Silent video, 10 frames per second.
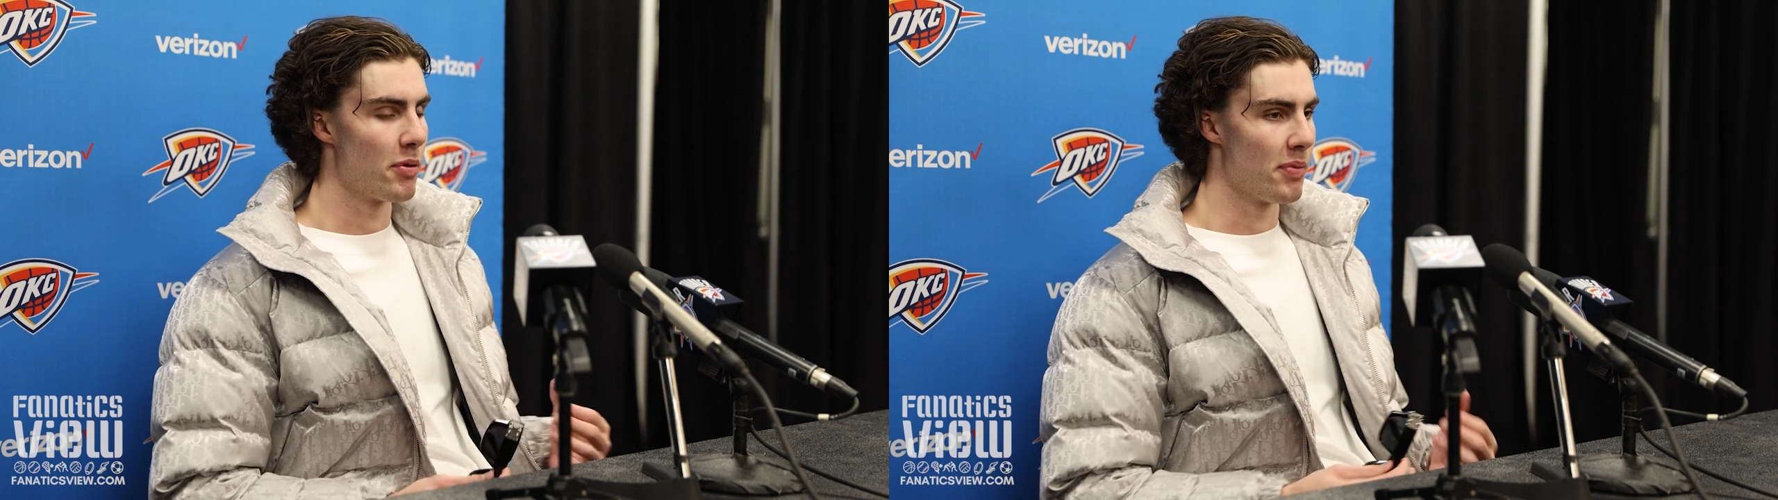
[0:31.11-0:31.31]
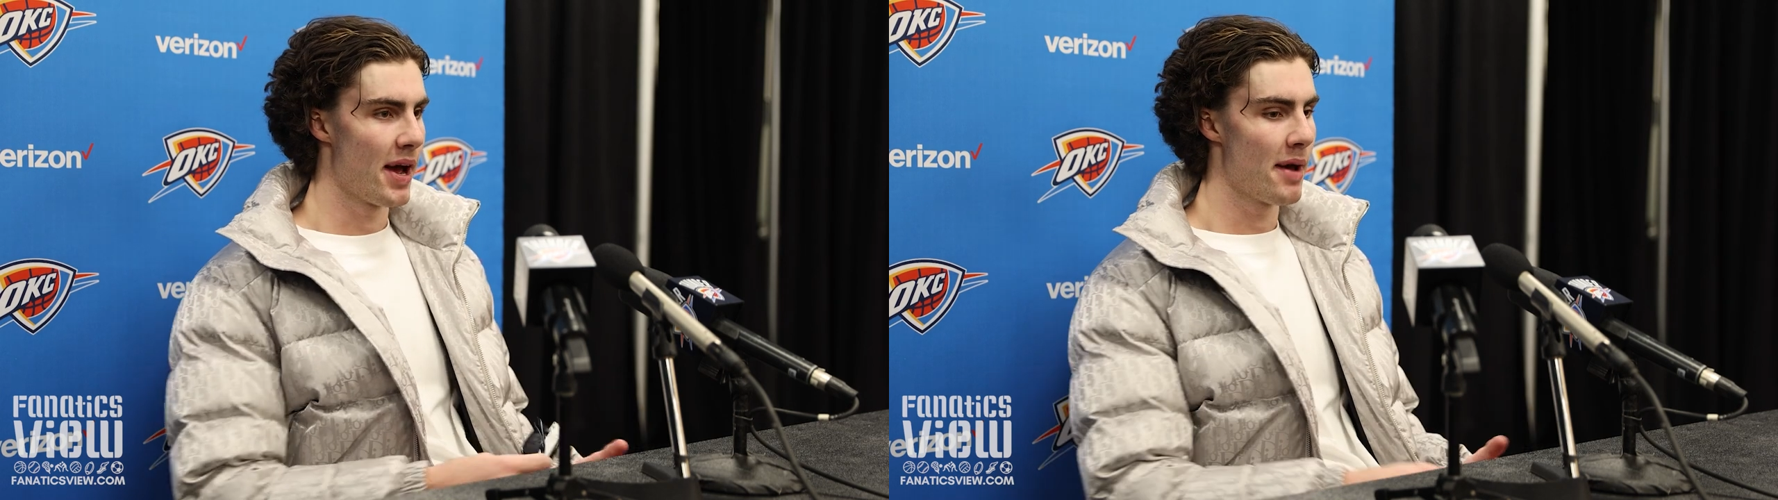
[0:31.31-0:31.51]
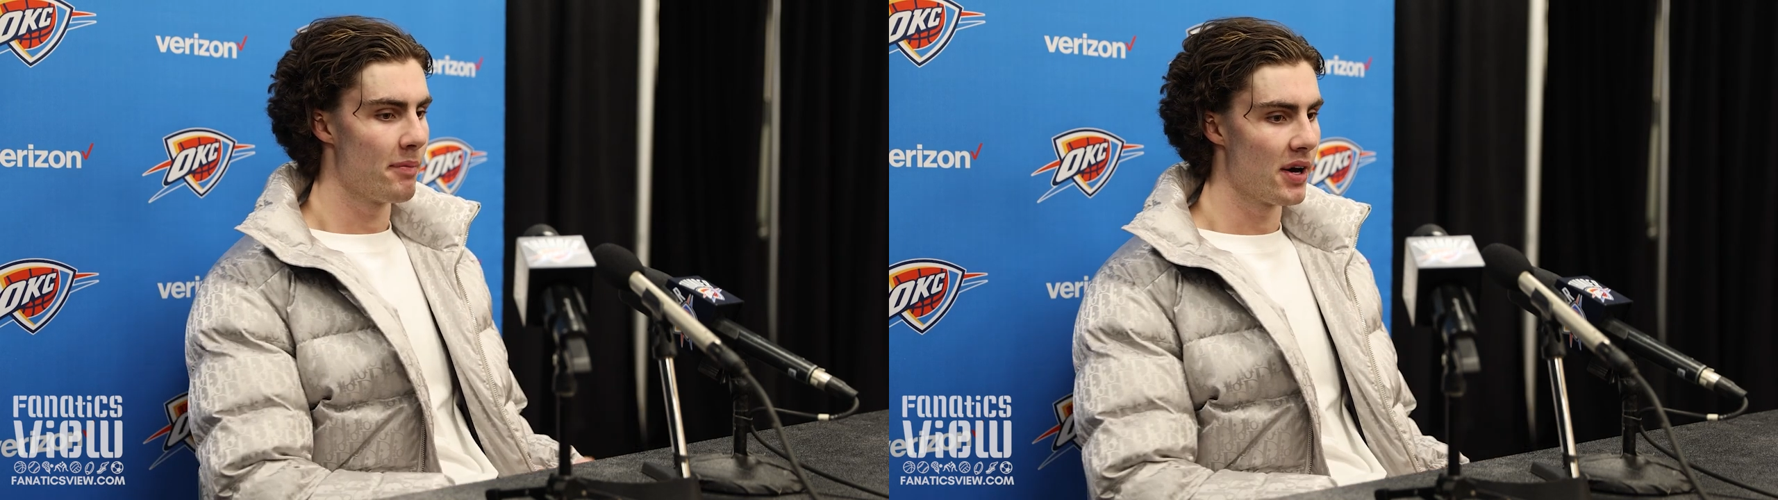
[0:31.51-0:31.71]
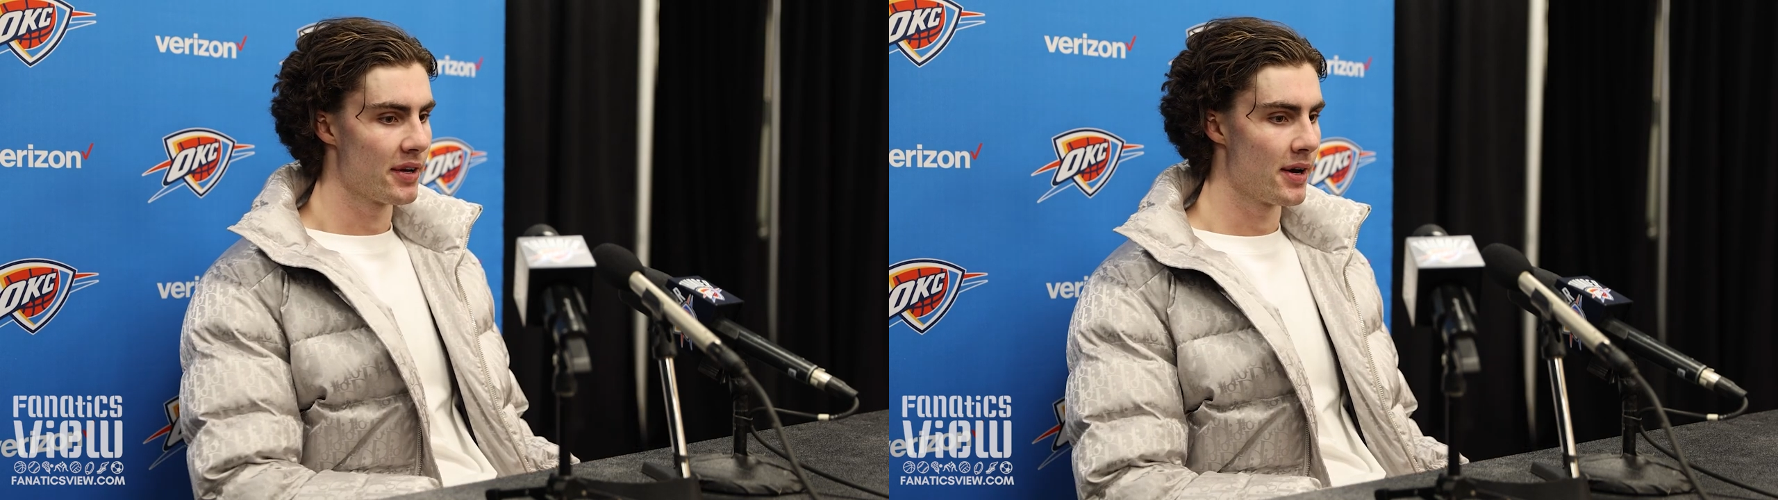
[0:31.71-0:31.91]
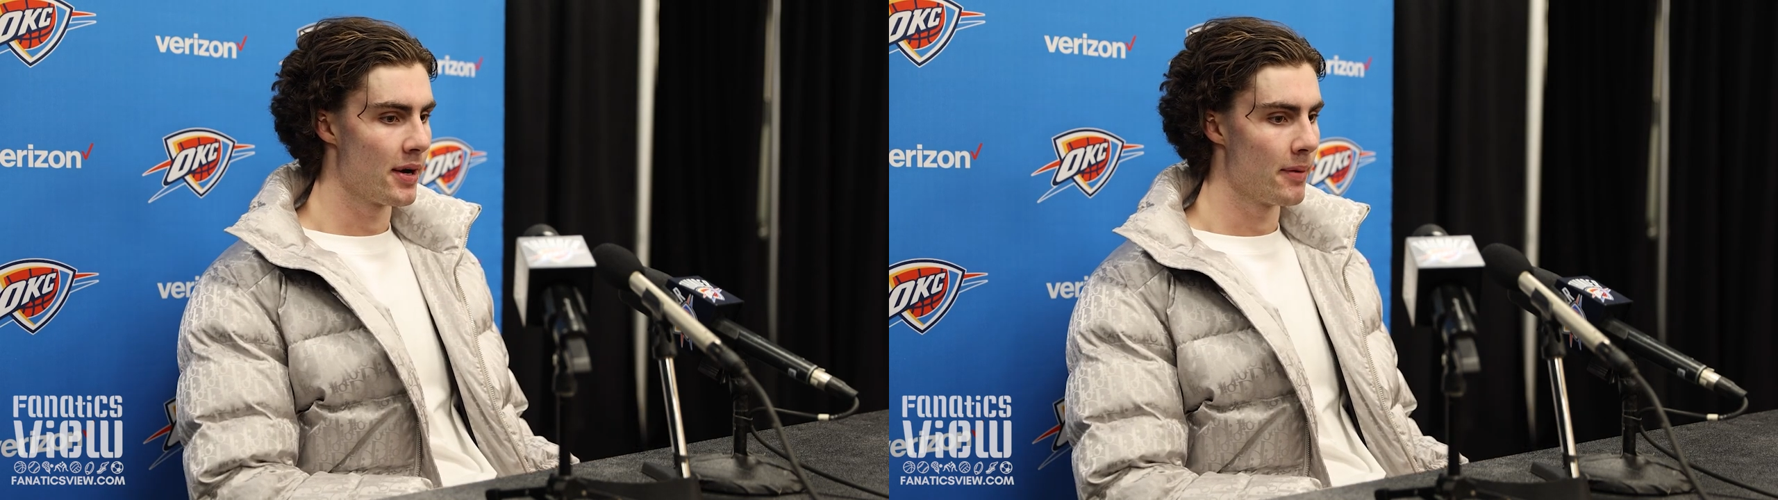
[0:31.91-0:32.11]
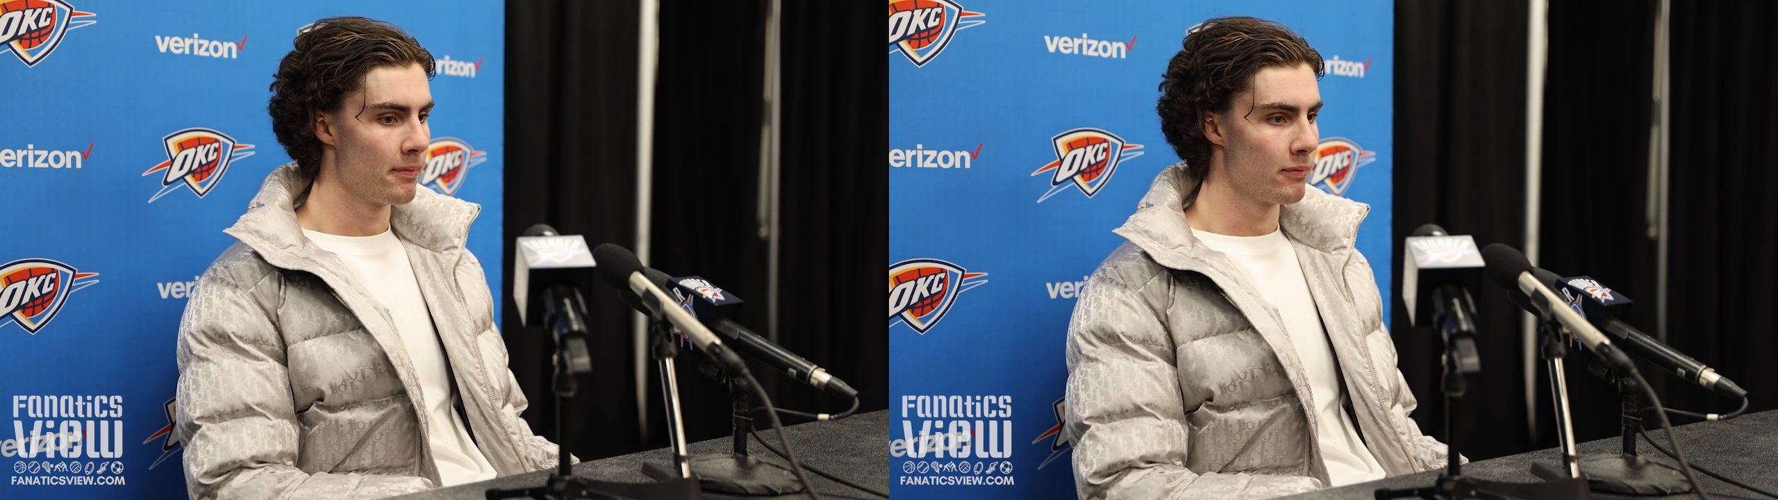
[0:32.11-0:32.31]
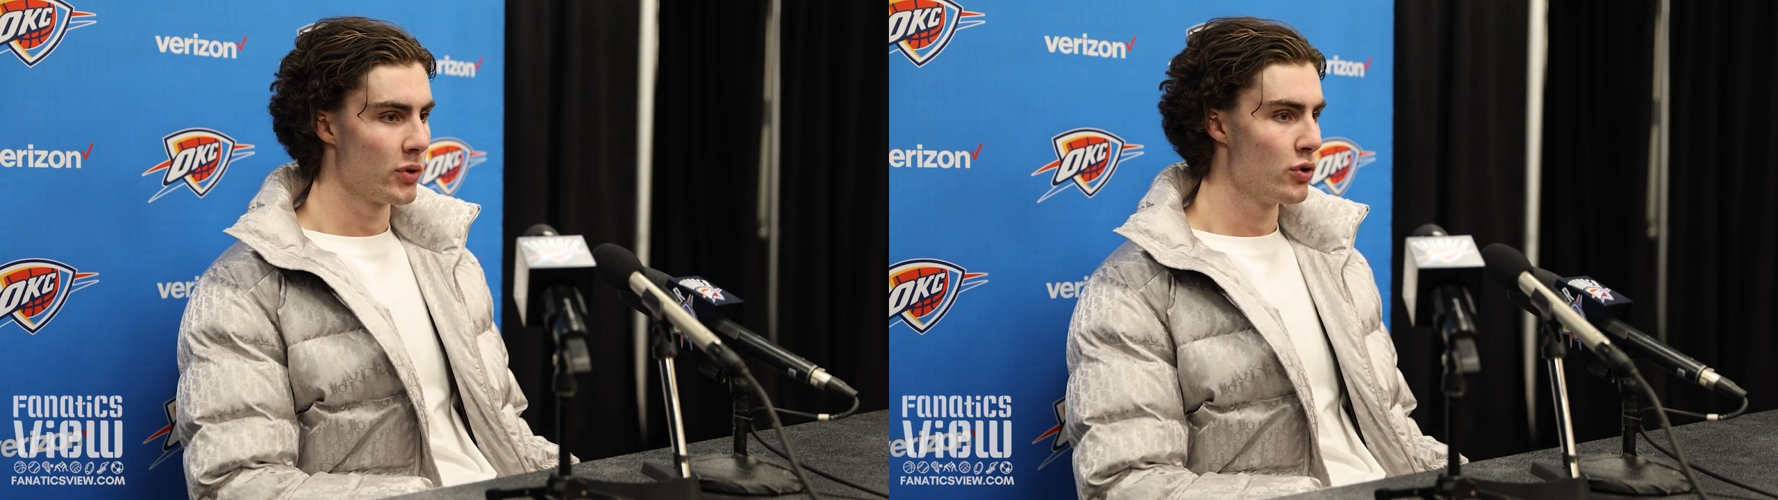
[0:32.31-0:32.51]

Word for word: prepare, but um,